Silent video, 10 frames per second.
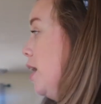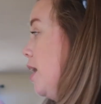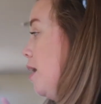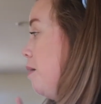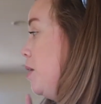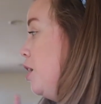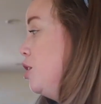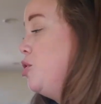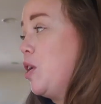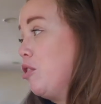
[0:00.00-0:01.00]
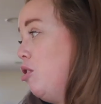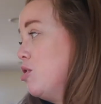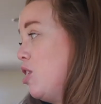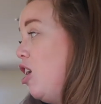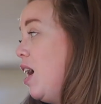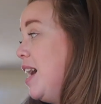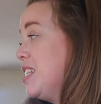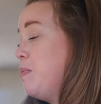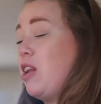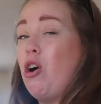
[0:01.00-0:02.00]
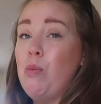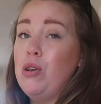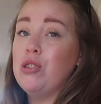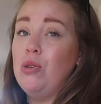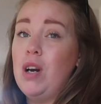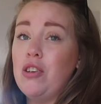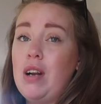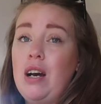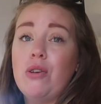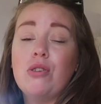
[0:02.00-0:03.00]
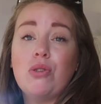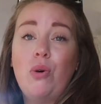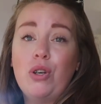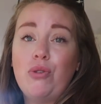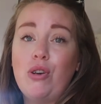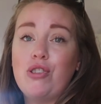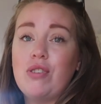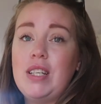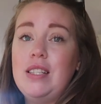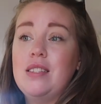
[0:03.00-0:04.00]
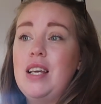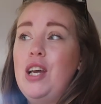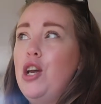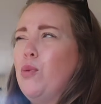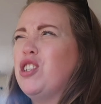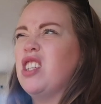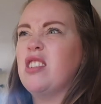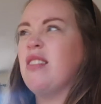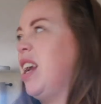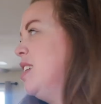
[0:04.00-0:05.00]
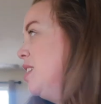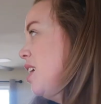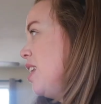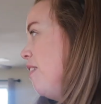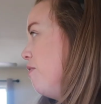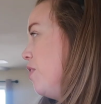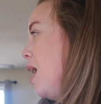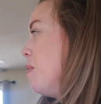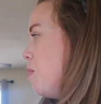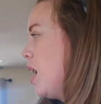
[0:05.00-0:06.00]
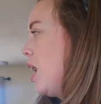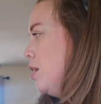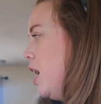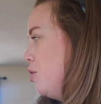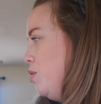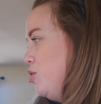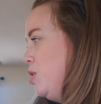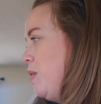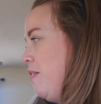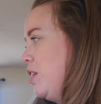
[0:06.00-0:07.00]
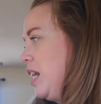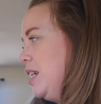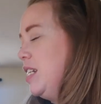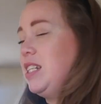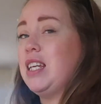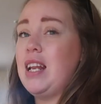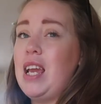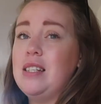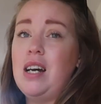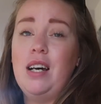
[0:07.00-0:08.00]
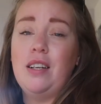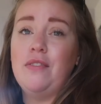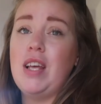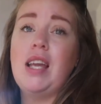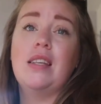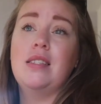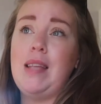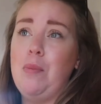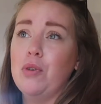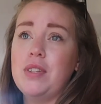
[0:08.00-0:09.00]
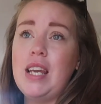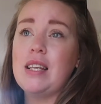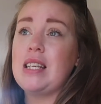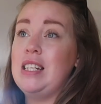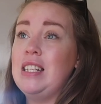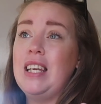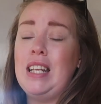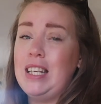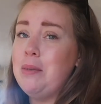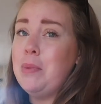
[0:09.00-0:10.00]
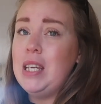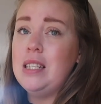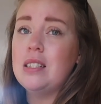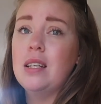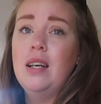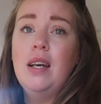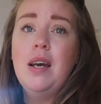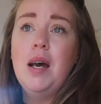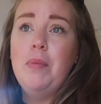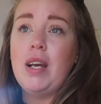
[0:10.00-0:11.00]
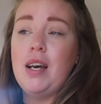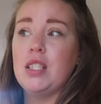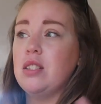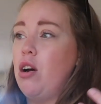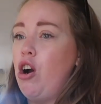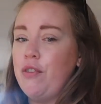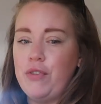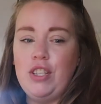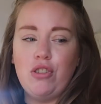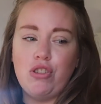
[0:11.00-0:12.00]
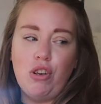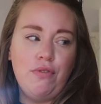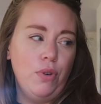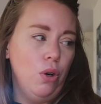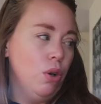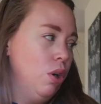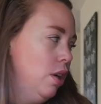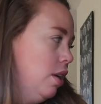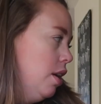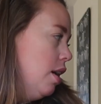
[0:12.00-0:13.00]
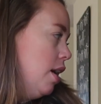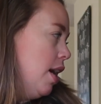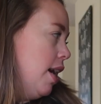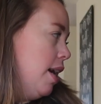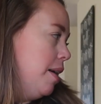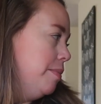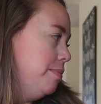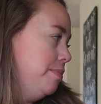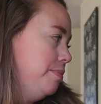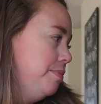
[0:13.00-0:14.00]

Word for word: um, doing a grocery haul i spent almost 200 dollars on groceries which is crazy because i i mean we got a lot of groceries but i feel like i didn't get a ton of like staple things i didn't get any meat because our freezers are full. Um,